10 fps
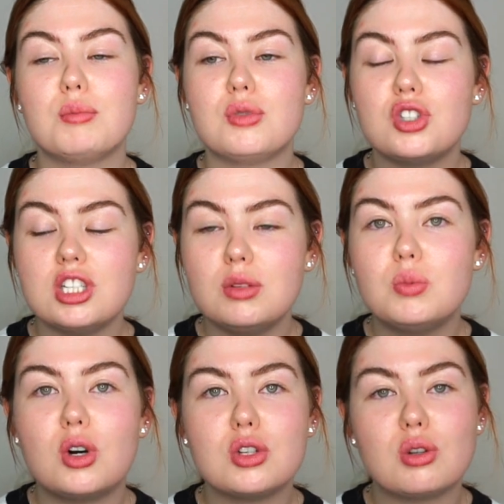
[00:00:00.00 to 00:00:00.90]
She
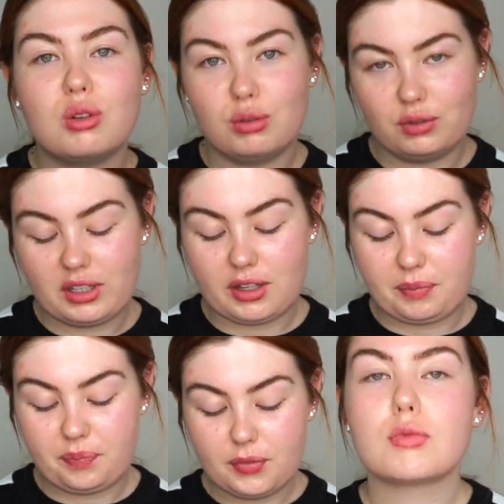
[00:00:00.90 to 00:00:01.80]
was lovely though.
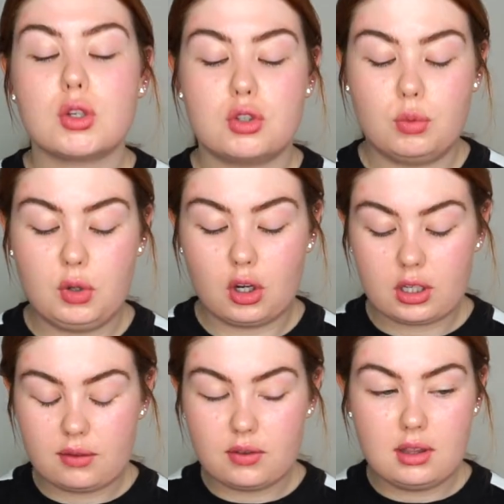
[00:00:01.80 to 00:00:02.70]
So we got
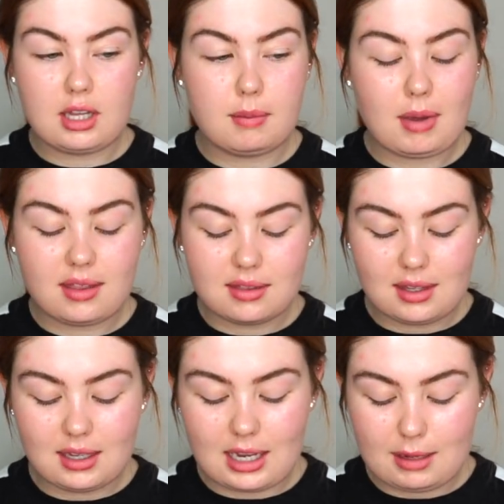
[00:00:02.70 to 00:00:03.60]
given them. I
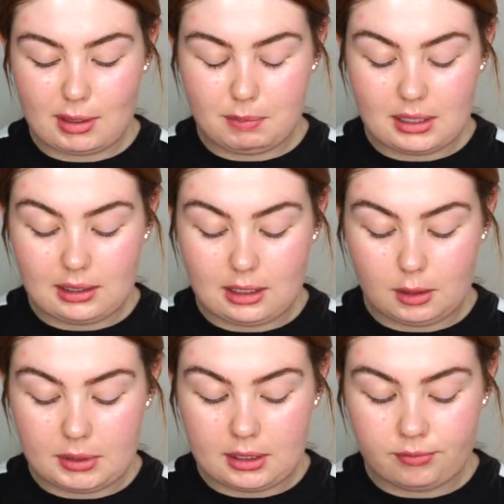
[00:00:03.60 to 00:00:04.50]
think I might be a little
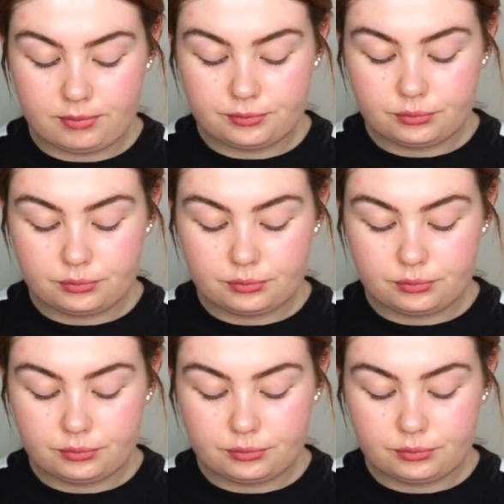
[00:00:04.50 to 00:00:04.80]
bit